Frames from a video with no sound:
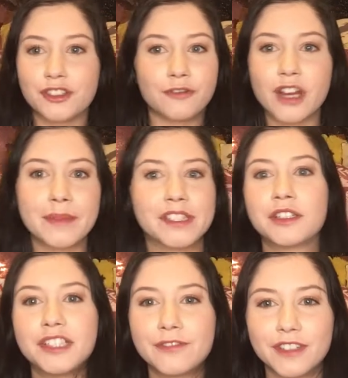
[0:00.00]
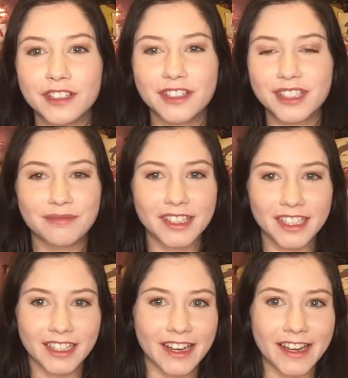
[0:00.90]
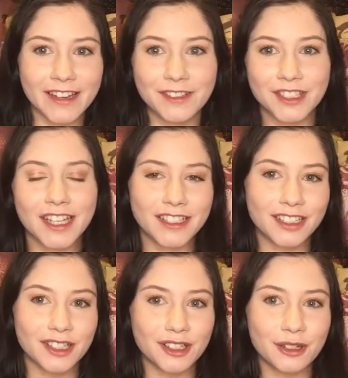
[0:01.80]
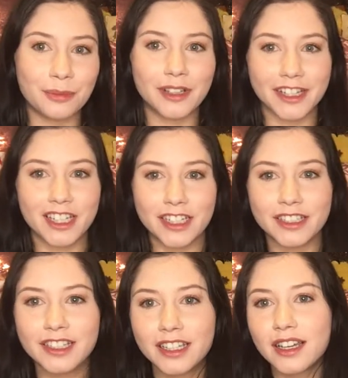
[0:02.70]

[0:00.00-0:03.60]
the framing's a little different or something, I just had to go plug it in.